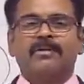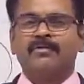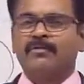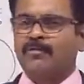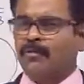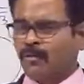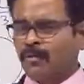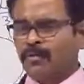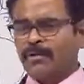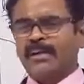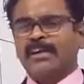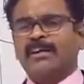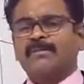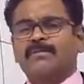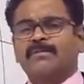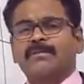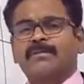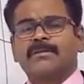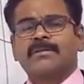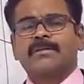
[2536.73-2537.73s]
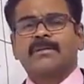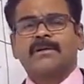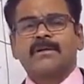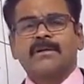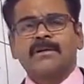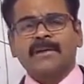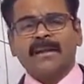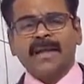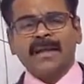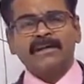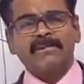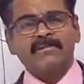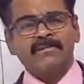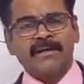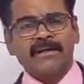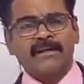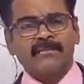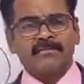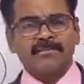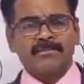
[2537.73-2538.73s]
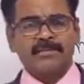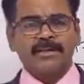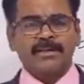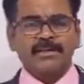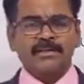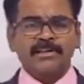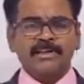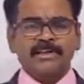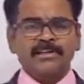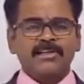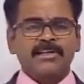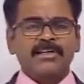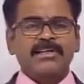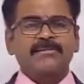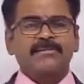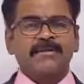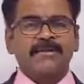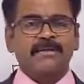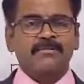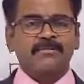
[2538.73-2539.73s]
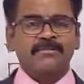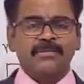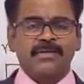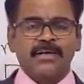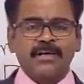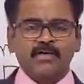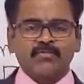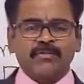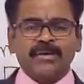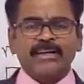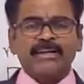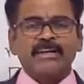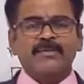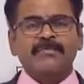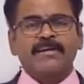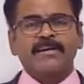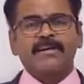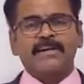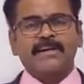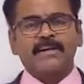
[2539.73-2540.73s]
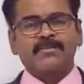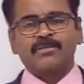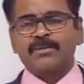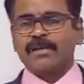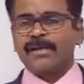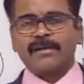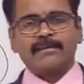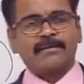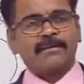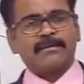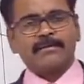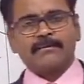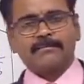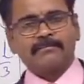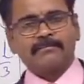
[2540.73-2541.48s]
4 times, 9 times, 16 times, 25 times, like that.